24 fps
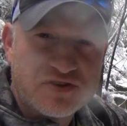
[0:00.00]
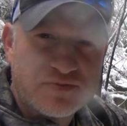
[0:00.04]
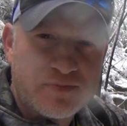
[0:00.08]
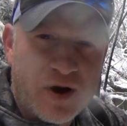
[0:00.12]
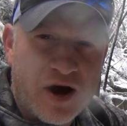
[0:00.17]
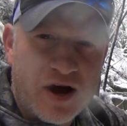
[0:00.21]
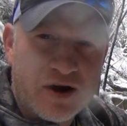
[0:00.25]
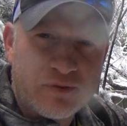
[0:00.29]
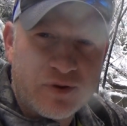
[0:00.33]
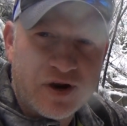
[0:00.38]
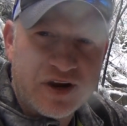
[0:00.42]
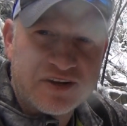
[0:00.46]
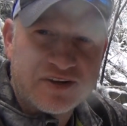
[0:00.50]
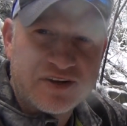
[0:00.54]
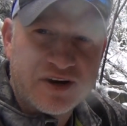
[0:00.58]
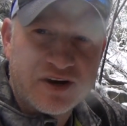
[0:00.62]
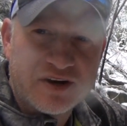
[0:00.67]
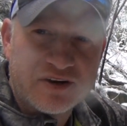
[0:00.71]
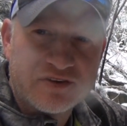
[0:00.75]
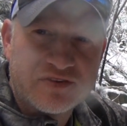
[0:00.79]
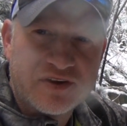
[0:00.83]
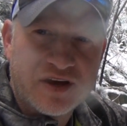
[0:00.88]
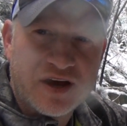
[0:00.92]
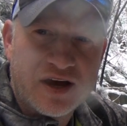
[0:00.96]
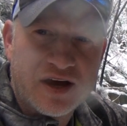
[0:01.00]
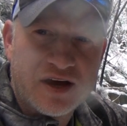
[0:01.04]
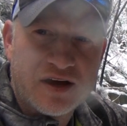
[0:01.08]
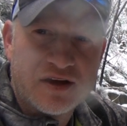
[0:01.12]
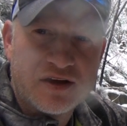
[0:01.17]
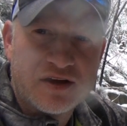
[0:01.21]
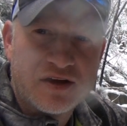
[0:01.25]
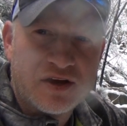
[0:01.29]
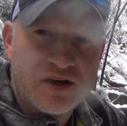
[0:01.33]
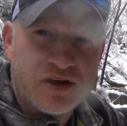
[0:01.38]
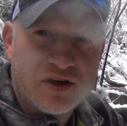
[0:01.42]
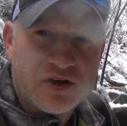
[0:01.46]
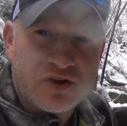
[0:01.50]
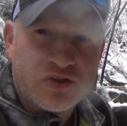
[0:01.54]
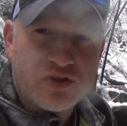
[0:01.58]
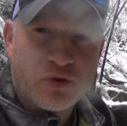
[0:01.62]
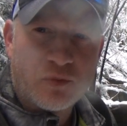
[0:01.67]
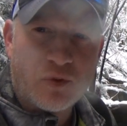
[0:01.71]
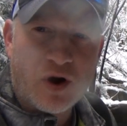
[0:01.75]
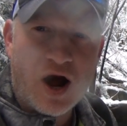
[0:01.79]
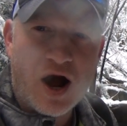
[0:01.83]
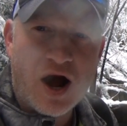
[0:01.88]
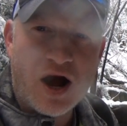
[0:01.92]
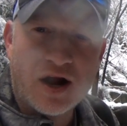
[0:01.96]
spot right there at the
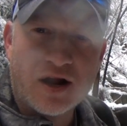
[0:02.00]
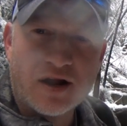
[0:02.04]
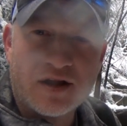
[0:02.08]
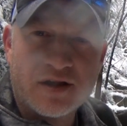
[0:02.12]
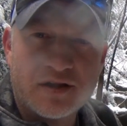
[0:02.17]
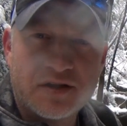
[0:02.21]
rock.